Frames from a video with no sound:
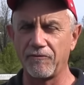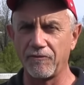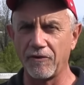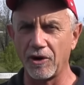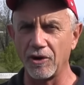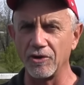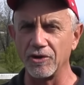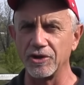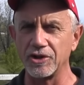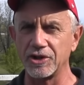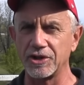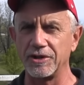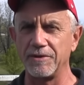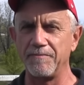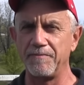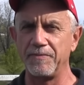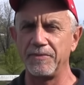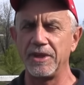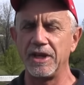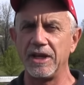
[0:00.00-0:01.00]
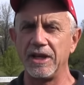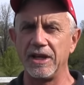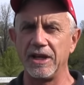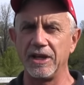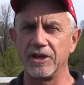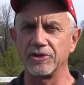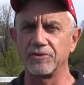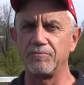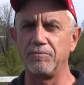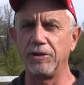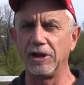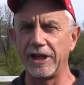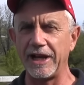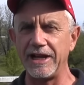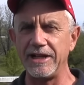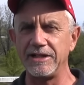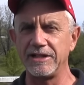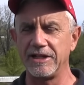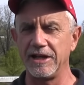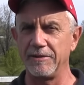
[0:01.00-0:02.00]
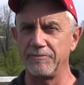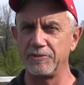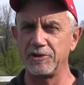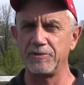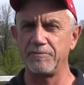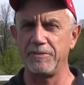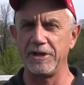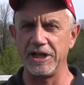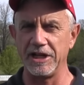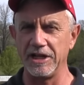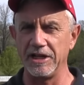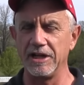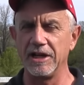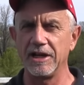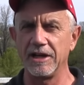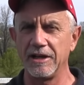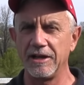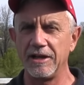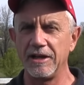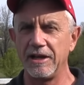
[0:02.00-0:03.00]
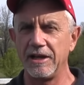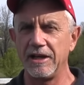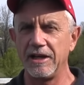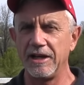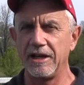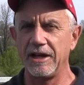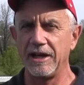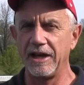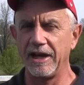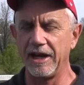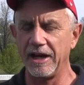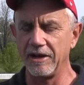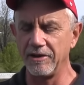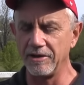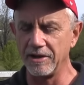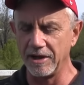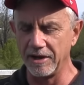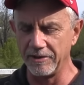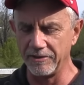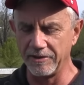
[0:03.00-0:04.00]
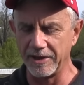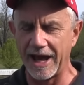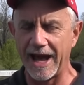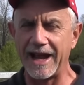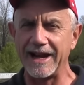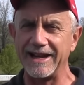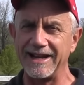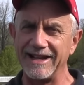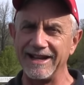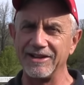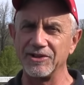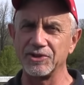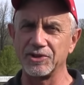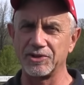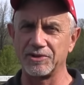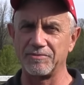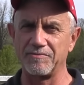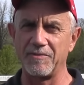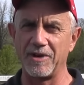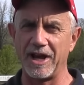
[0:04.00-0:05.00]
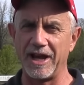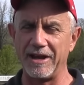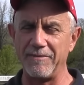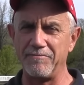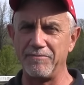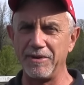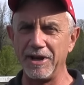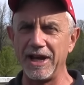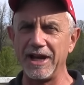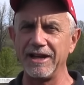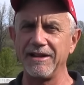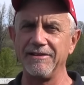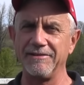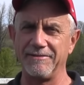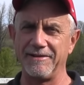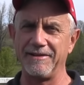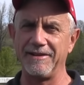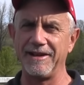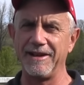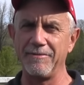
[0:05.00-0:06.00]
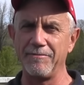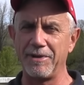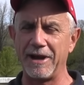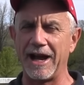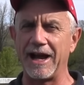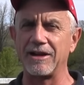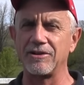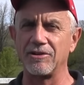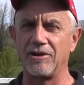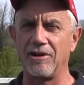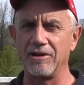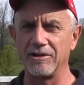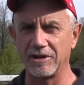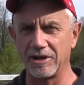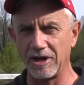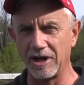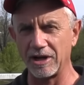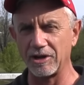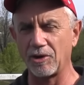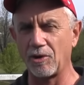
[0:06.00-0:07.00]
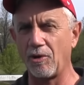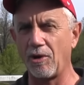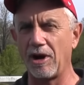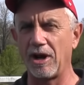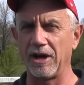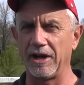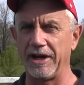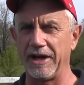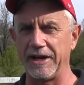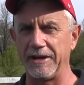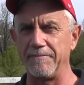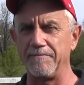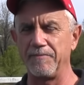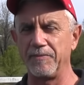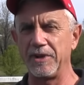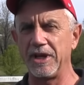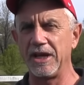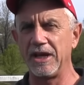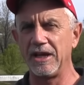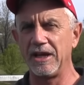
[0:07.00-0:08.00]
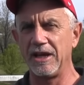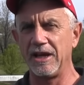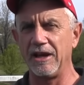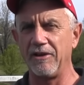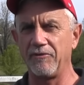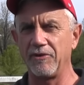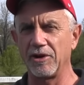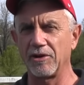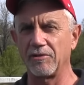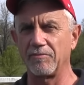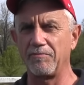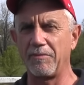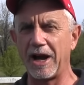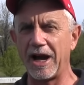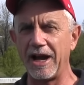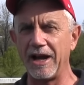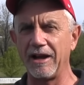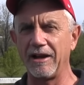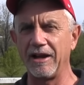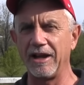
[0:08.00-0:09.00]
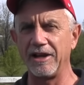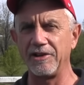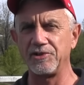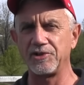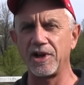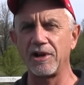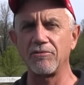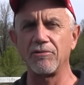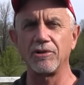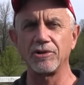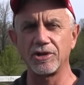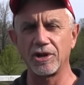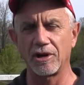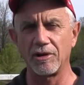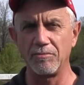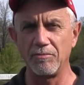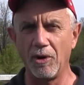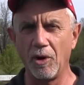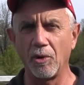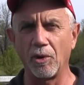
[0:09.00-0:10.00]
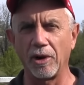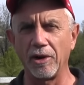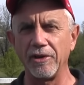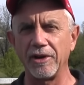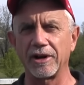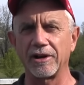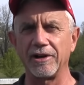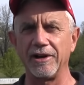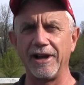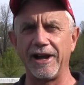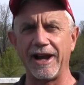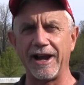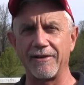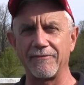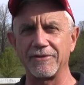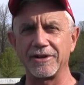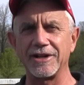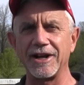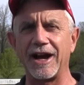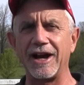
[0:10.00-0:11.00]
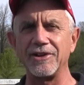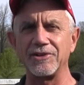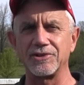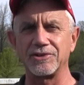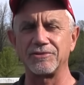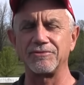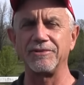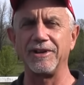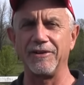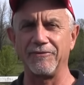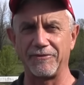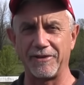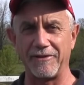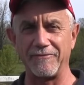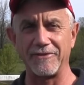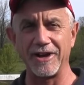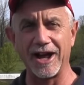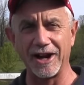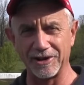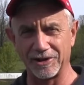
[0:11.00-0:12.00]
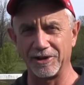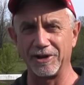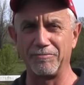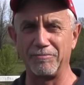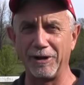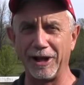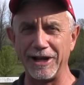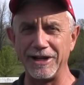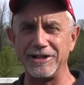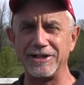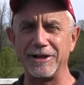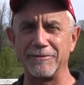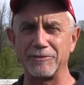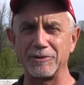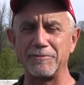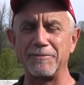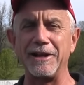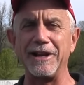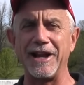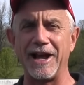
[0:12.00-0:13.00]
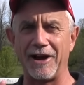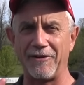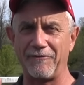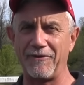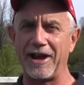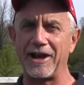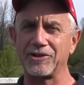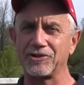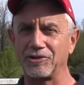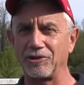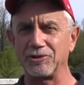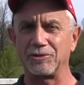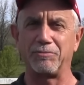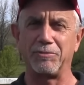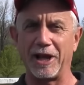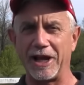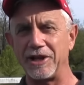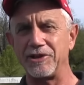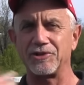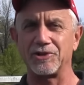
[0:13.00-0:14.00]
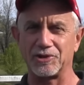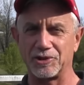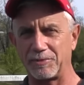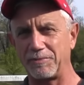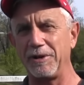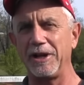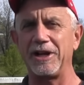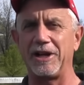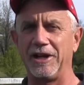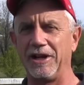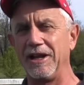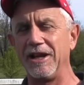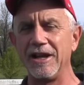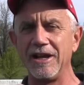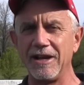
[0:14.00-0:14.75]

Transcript: first is blade tip speed. And that is a big impact on cut quality. If you're buying a zero-turn mower, they're going to advertise, if they've got a good blade tip speed, how fast those blades are spinning.